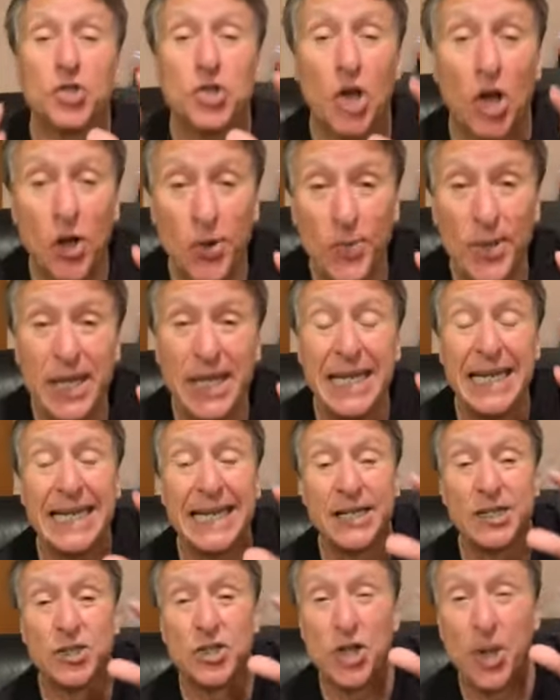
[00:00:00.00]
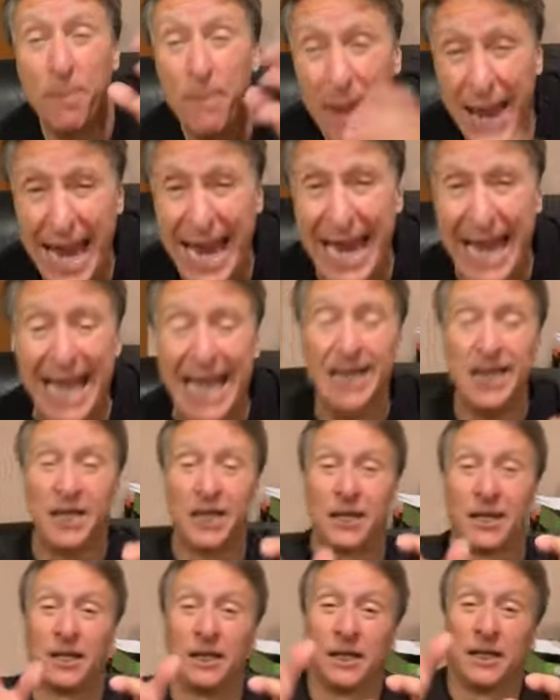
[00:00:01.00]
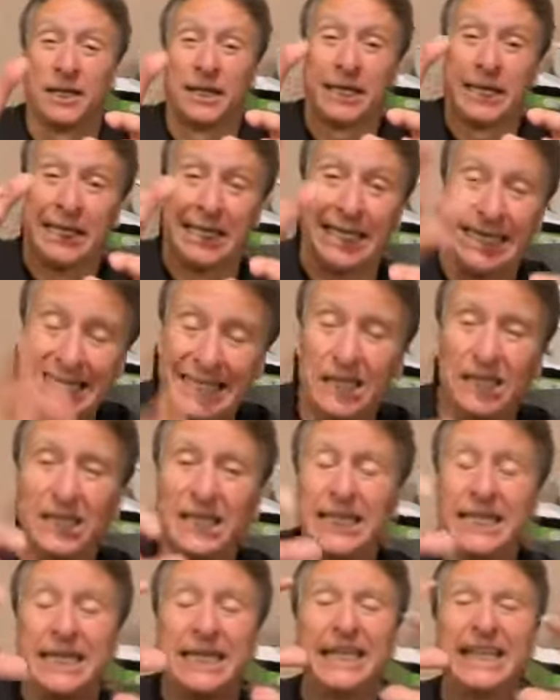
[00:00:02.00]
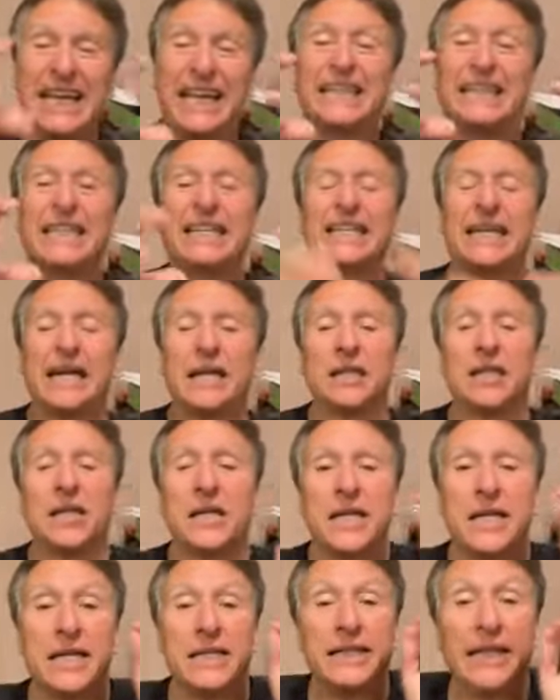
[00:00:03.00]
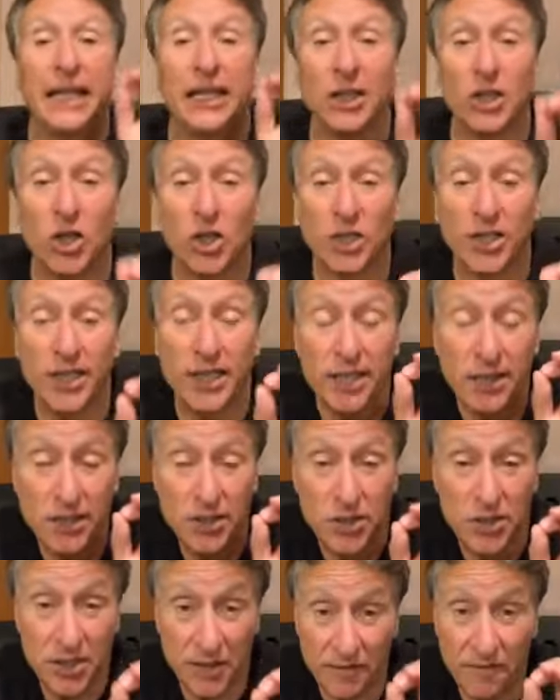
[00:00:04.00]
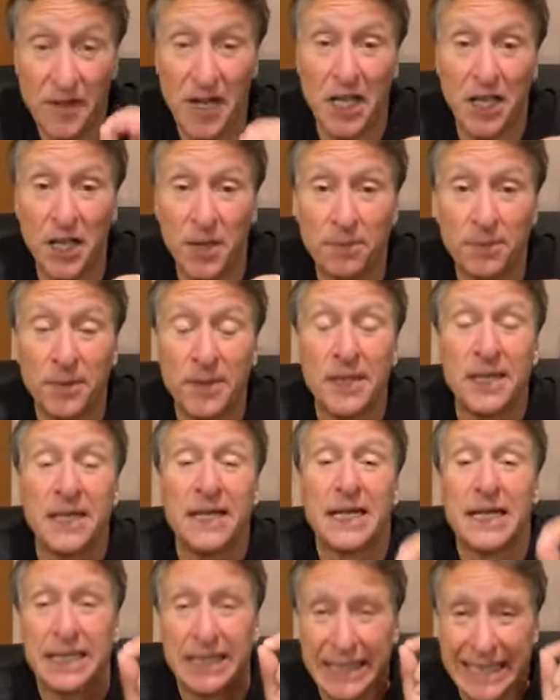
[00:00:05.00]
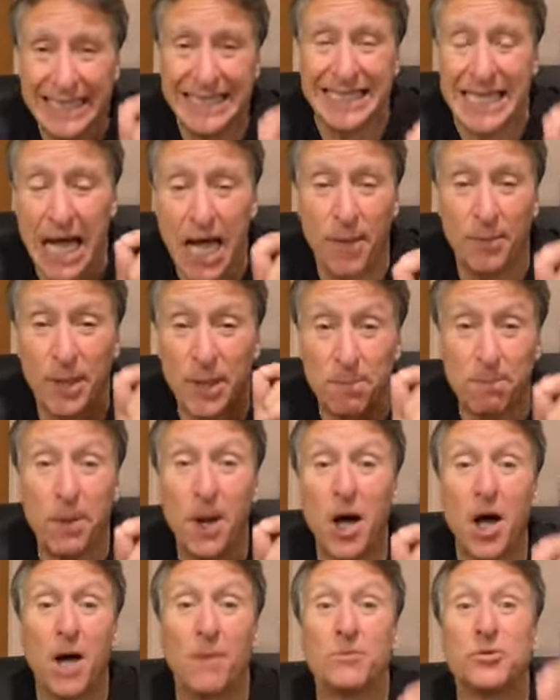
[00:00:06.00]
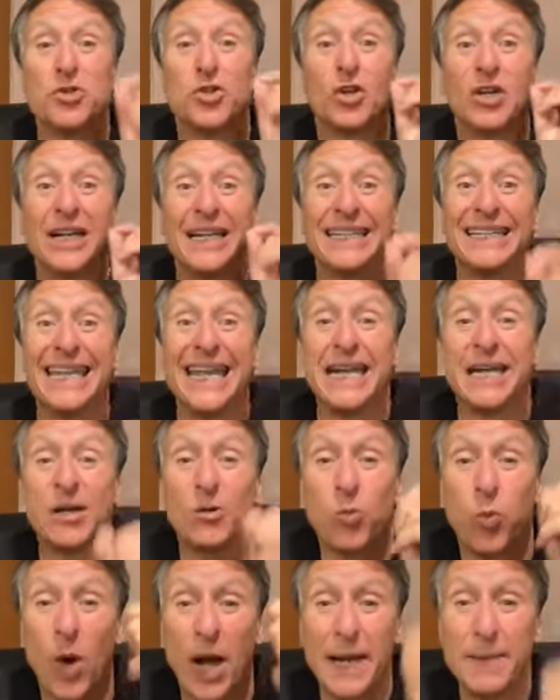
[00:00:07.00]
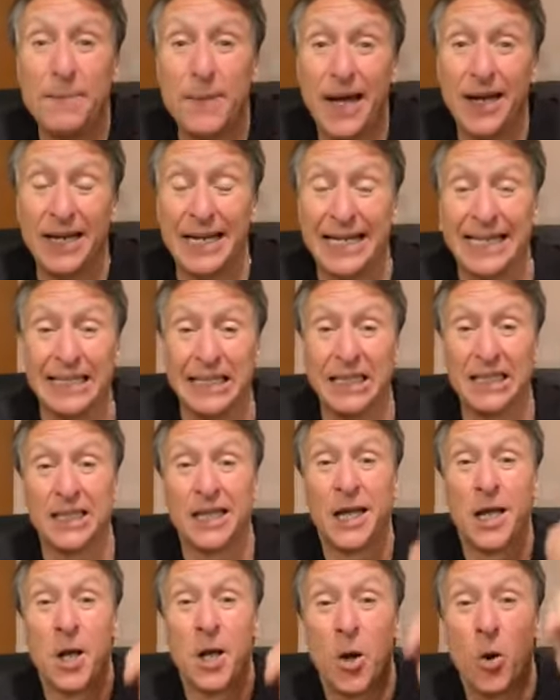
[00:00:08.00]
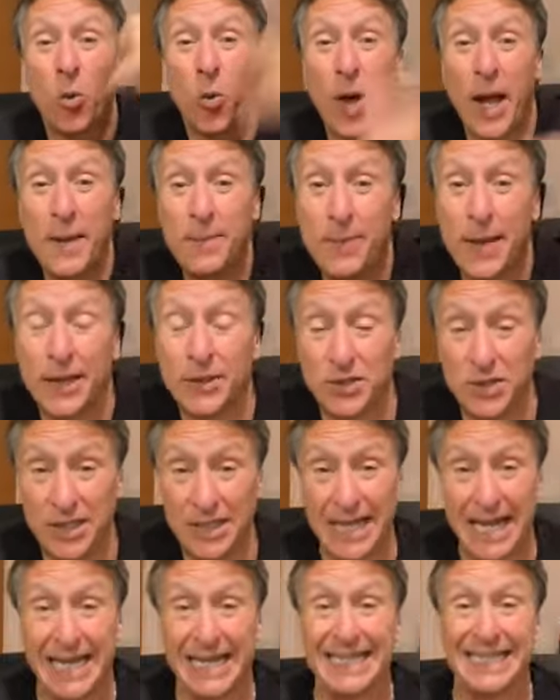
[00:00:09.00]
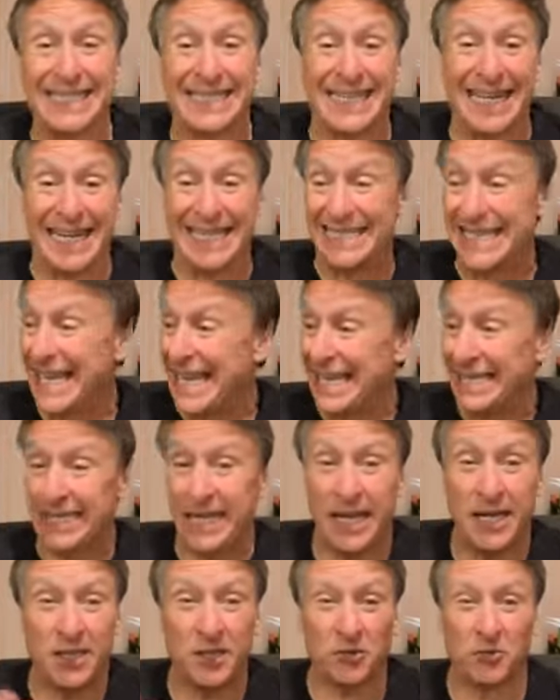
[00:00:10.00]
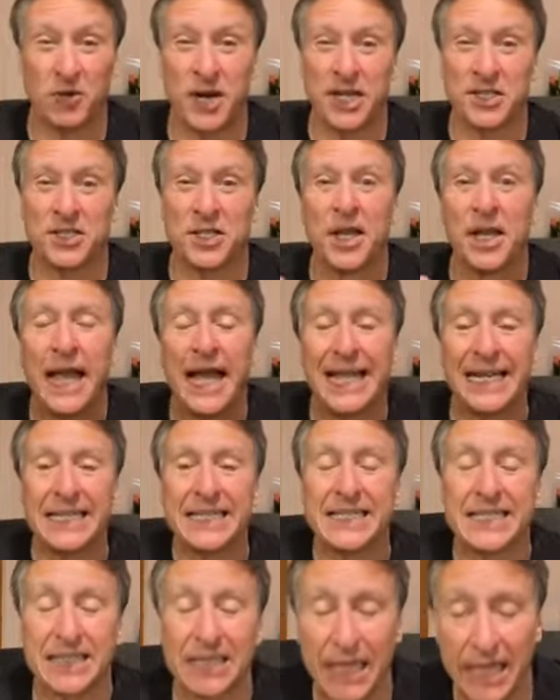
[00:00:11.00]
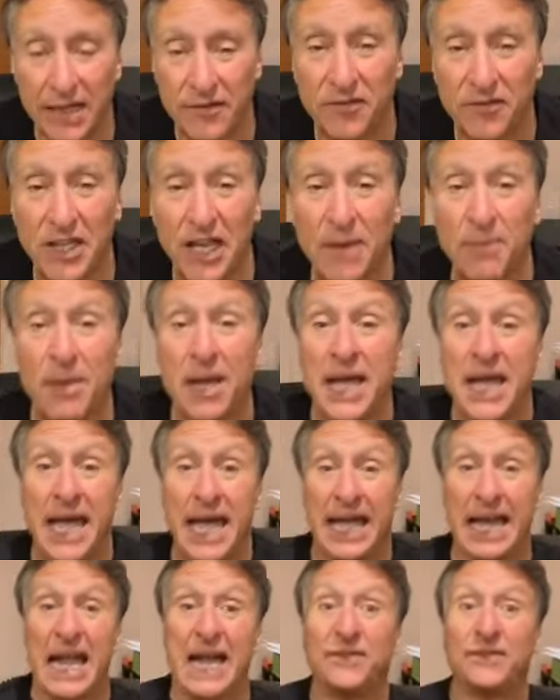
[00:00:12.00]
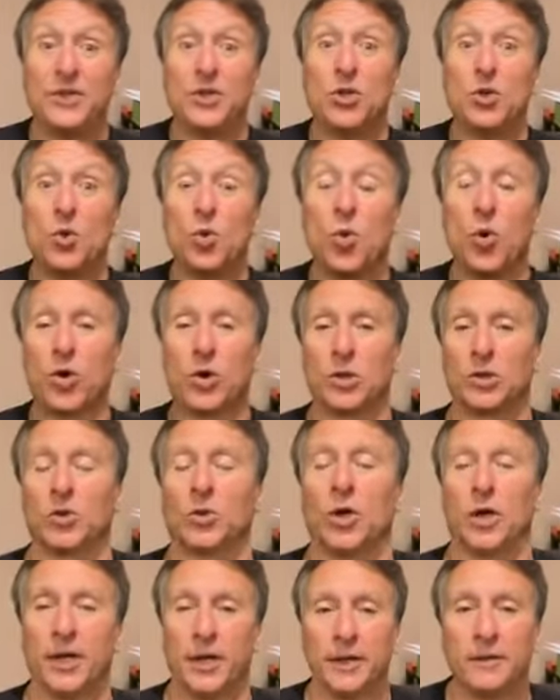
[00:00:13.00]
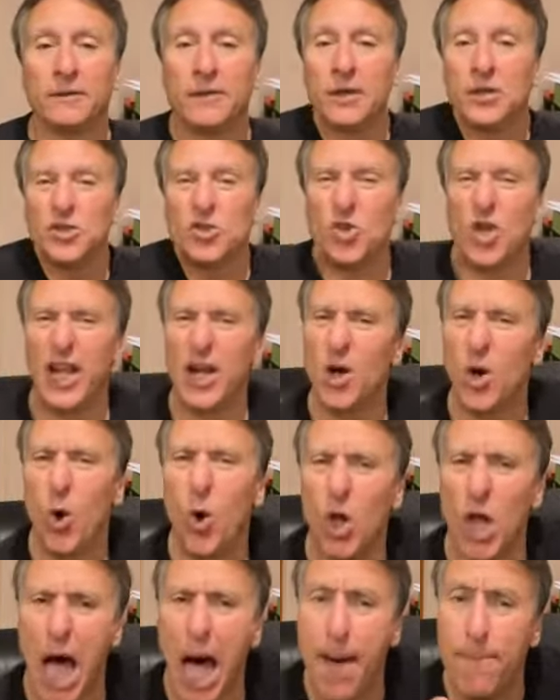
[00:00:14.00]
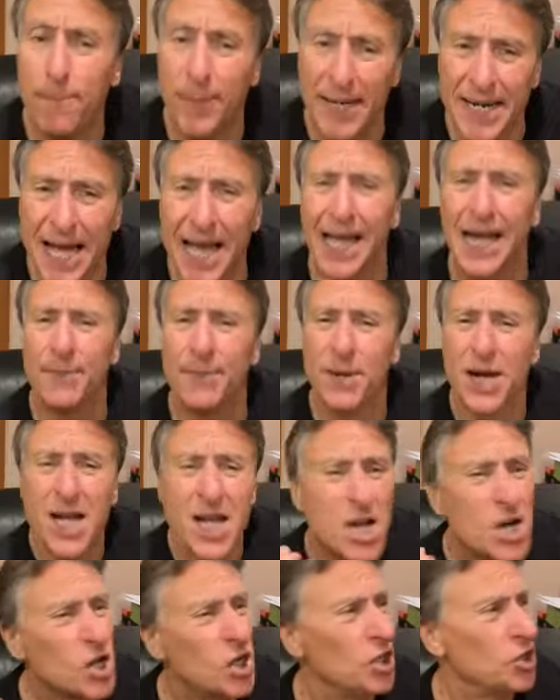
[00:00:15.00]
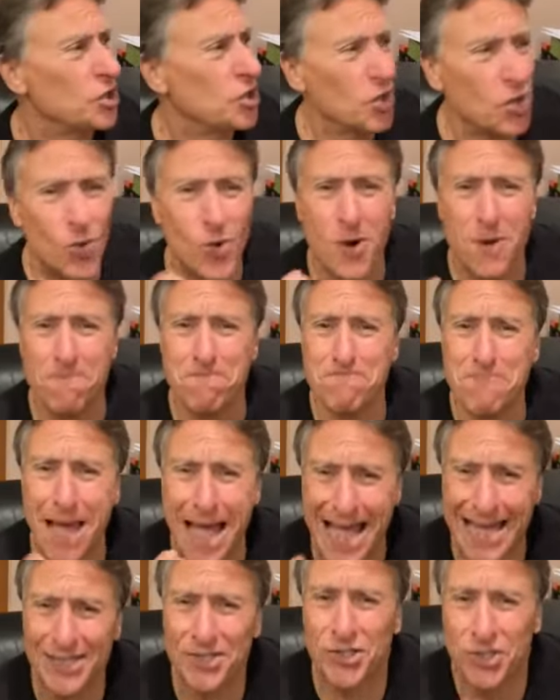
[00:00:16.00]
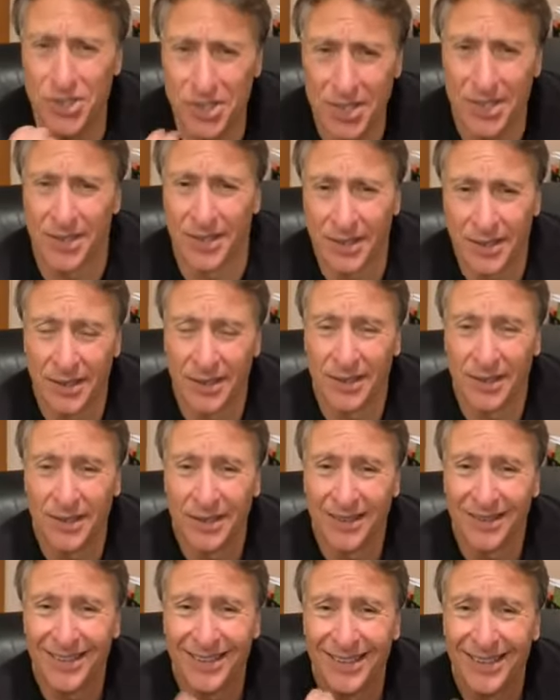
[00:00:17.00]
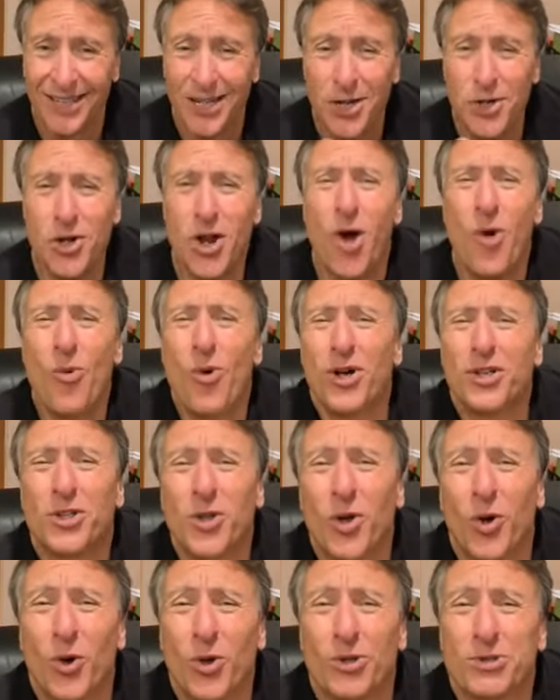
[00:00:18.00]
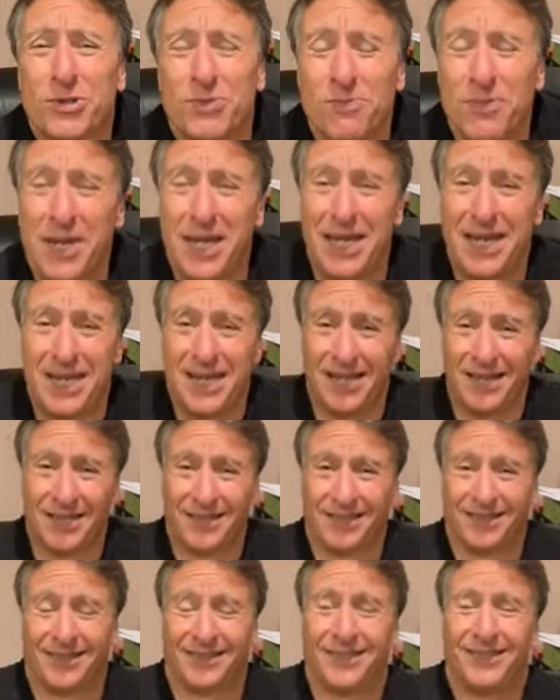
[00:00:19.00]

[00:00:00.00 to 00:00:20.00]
Germany, Japan, Italy get together. They're looking to develop the atomic bomb so that they can wipe out England, wipe out the United States, take the rest and enslave them and have a new world order. So they call Oppenheimer. Could you imagine? No one calls me.